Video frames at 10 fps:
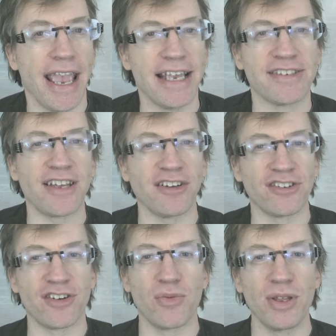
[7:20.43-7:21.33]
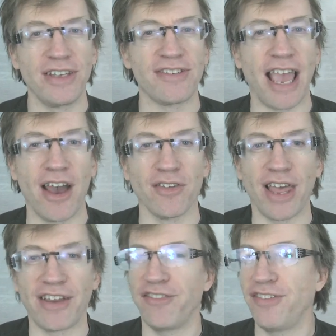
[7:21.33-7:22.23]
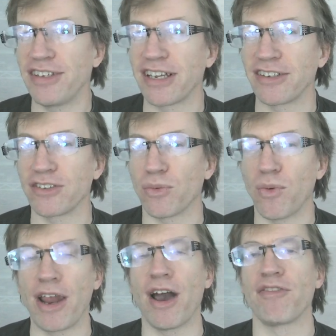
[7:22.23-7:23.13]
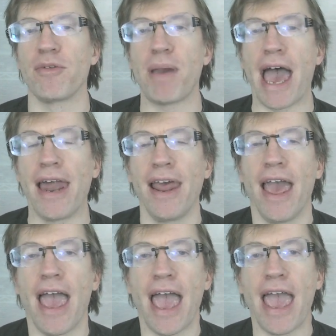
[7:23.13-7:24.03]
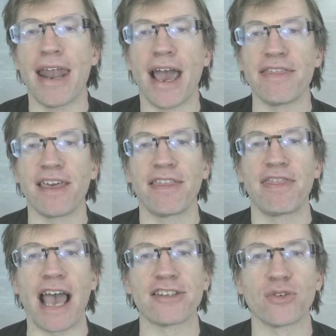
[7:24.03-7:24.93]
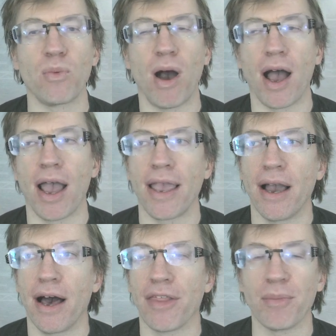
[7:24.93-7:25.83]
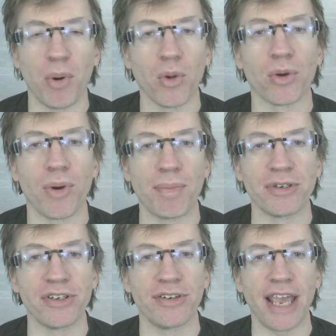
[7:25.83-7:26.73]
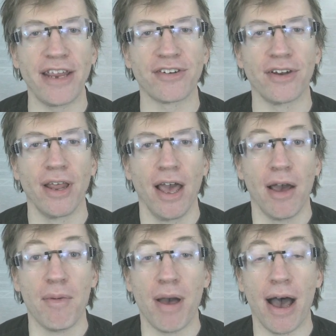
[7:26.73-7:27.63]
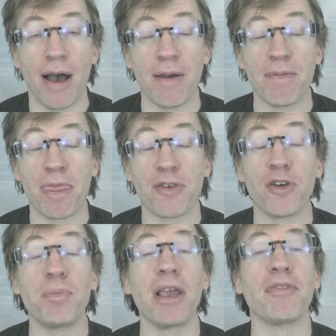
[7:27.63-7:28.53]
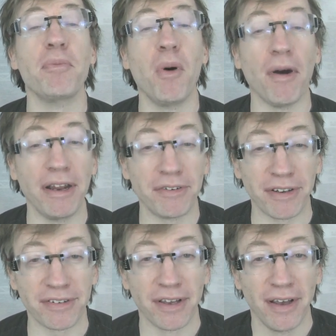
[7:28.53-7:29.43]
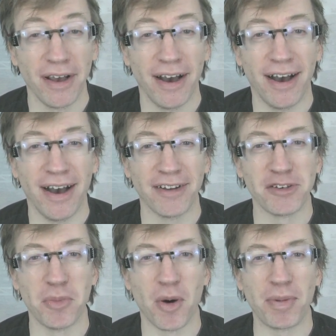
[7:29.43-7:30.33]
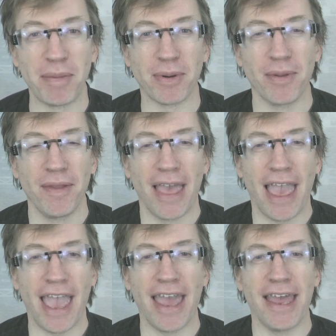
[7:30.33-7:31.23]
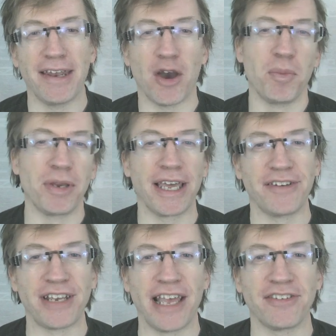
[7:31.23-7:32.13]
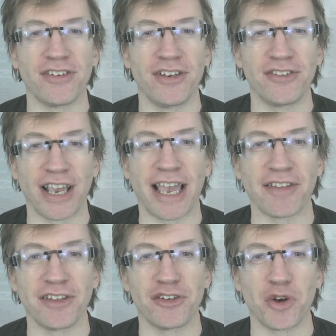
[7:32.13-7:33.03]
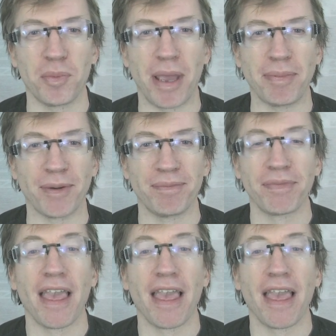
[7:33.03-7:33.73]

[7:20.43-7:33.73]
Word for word: It starts to really sound like physics right off the bat. And I think that's why uh, the polar representation uh, should be of more interest uh, to more people. And I hope you get a chance to check out this short paper.